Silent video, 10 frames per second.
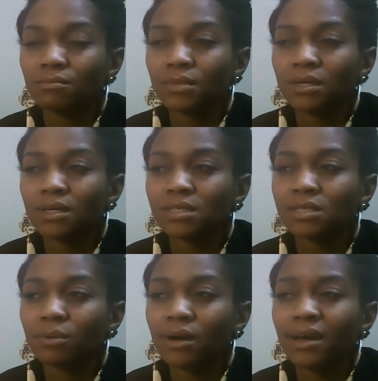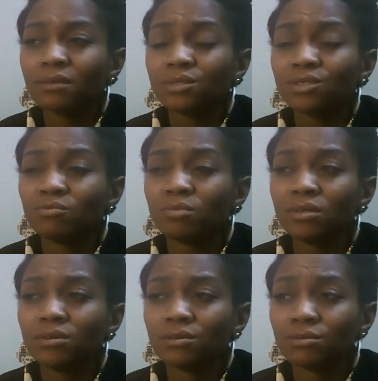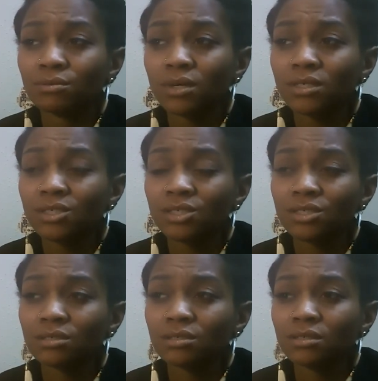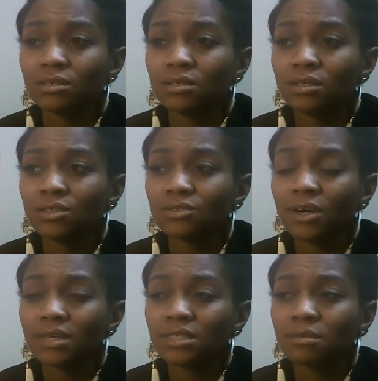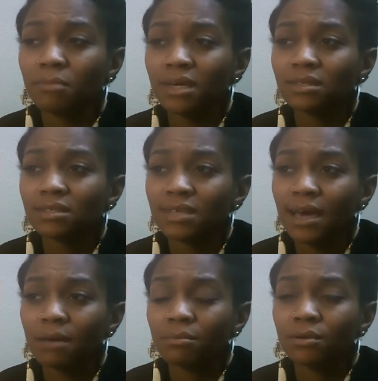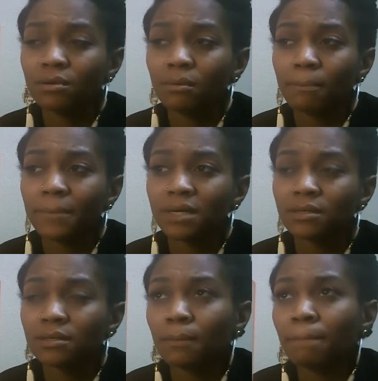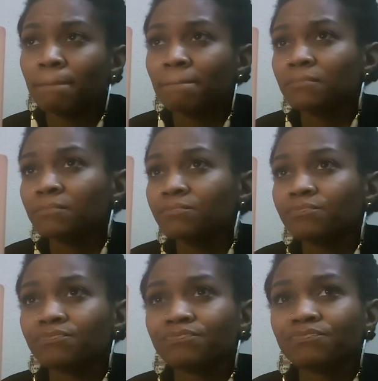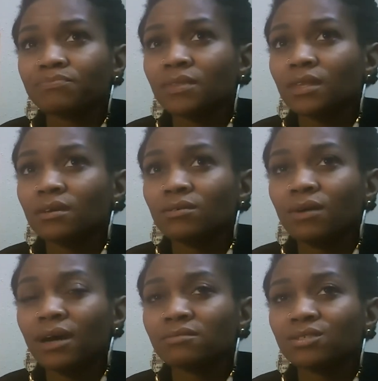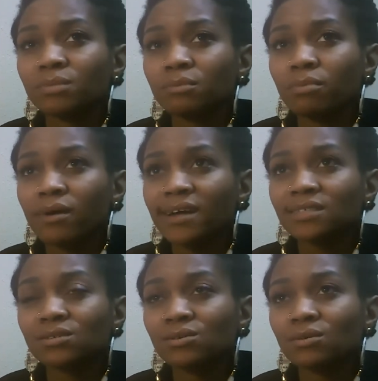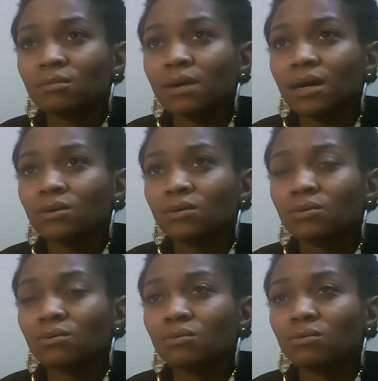because perhaps you've been in a rush in trying to make this happen but you have to be practical about